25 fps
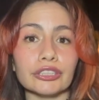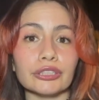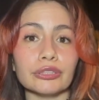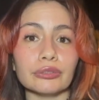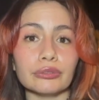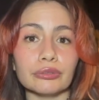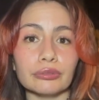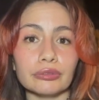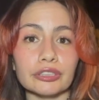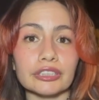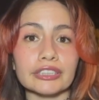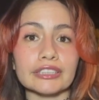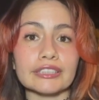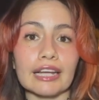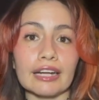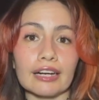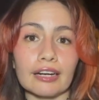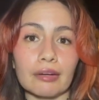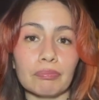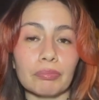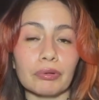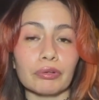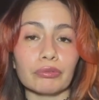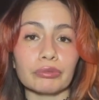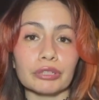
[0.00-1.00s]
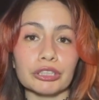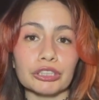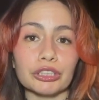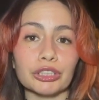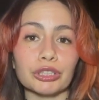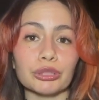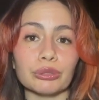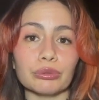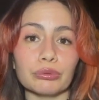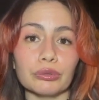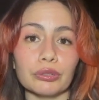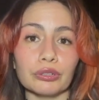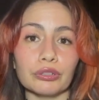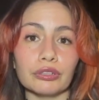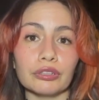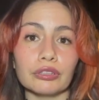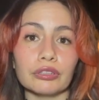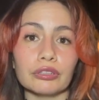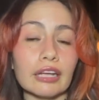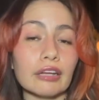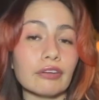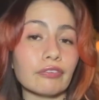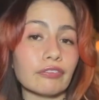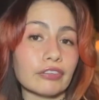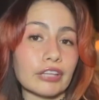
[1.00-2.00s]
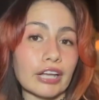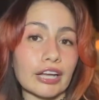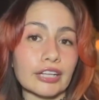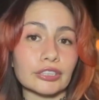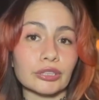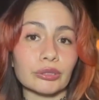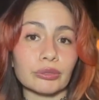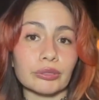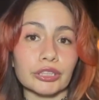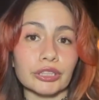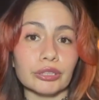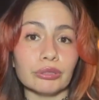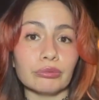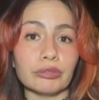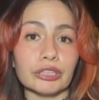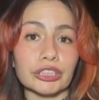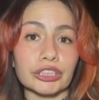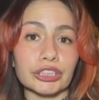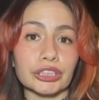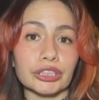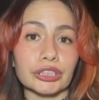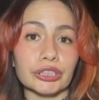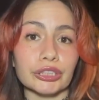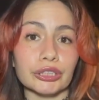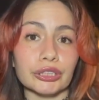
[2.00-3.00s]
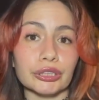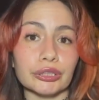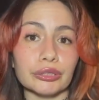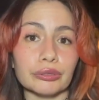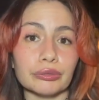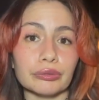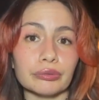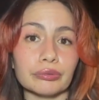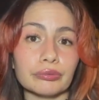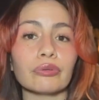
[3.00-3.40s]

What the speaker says: to set up a ritual if that's what you wish to do.